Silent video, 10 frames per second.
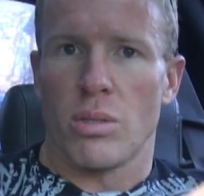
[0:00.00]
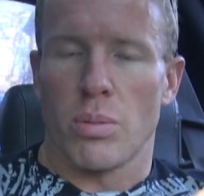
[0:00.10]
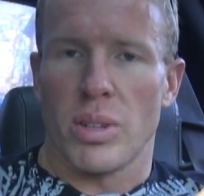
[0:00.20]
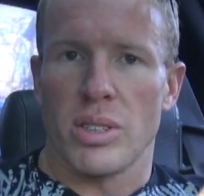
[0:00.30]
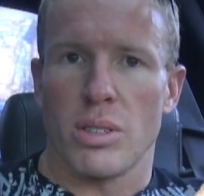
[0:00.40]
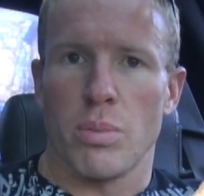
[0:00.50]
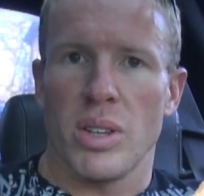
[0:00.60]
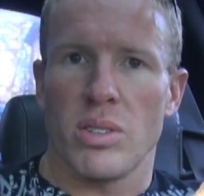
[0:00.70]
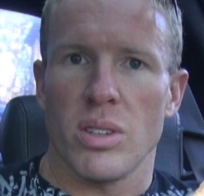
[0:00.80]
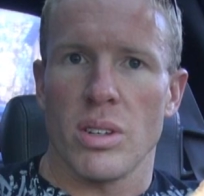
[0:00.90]
Replaced the
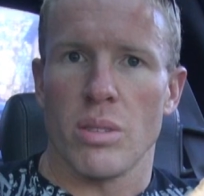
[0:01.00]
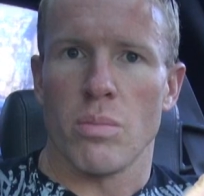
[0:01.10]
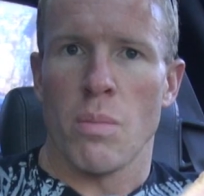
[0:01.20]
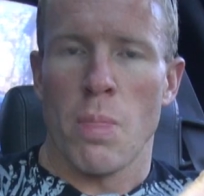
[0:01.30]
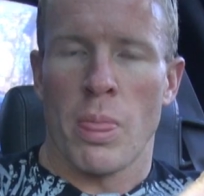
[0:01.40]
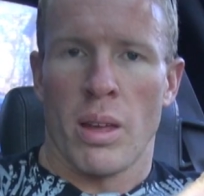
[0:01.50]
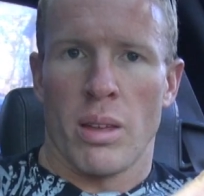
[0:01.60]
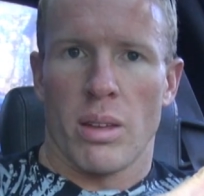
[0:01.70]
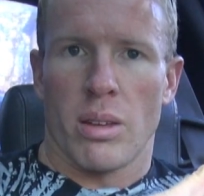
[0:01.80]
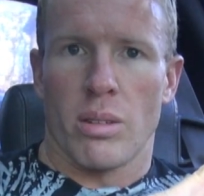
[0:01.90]
PCM,
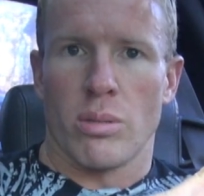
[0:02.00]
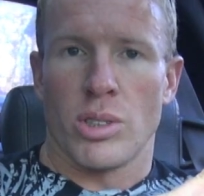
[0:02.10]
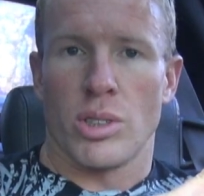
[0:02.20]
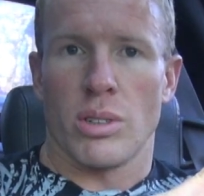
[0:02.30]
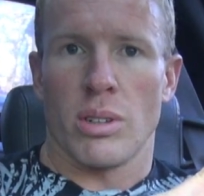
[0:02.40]
which,